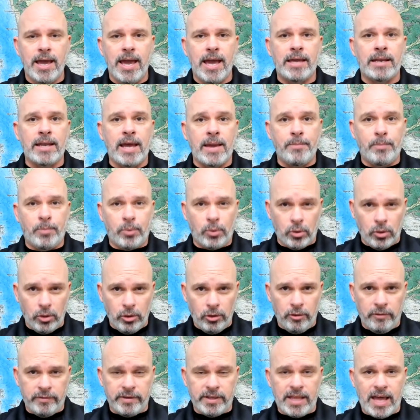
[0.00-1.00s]
And I
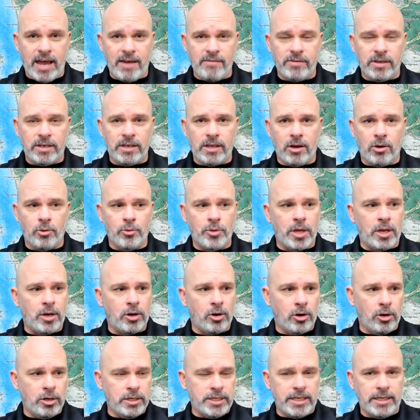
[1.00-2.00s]
prove in that video that
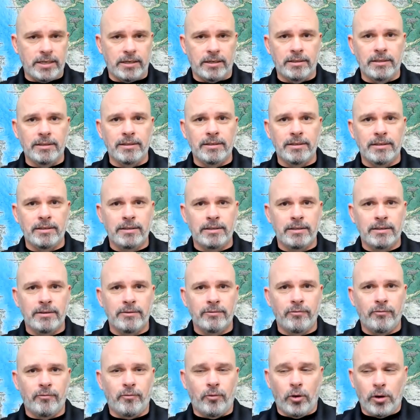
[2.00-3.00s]
her deal
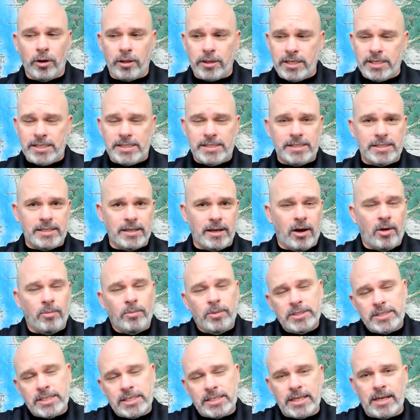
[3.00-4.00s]
for this
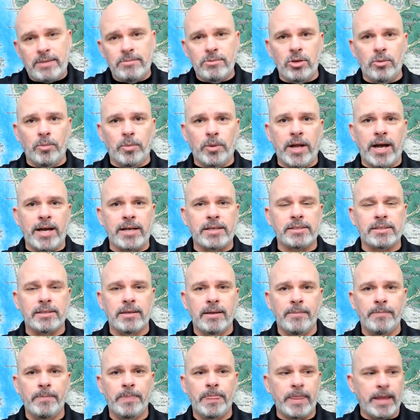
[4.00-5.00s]
almost the same duplex
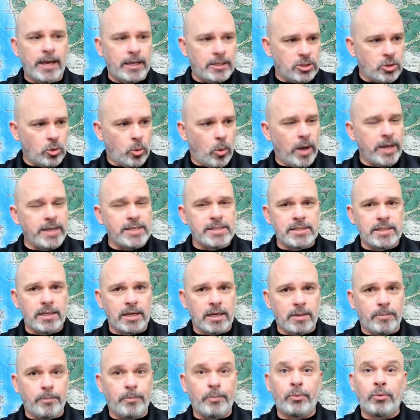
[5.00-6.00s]
at twice
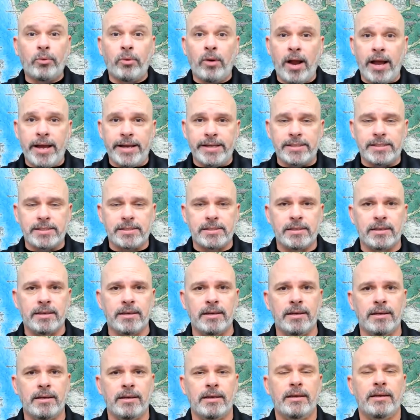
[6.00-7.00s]
the price
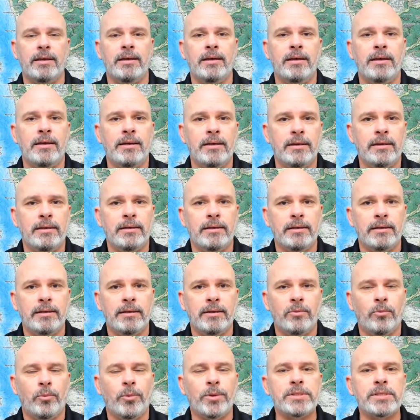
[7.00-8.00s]

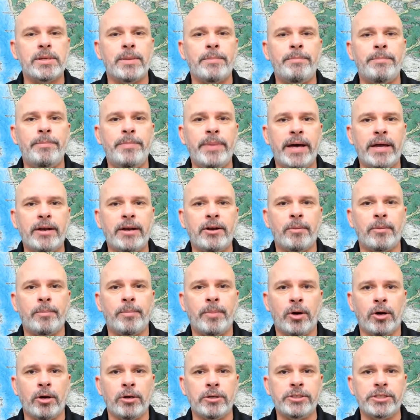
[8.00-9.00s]
was a better
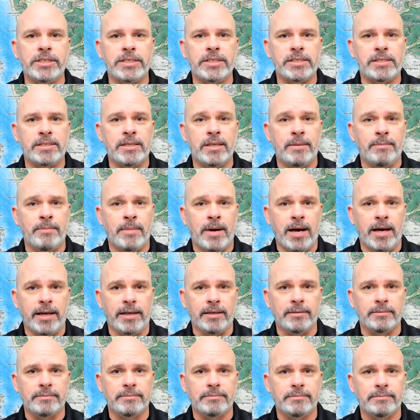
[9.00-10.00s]
purchase than
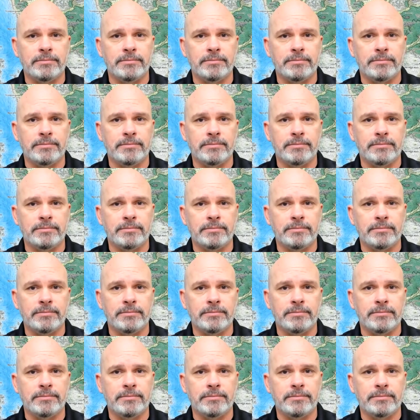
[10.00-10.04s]
mine.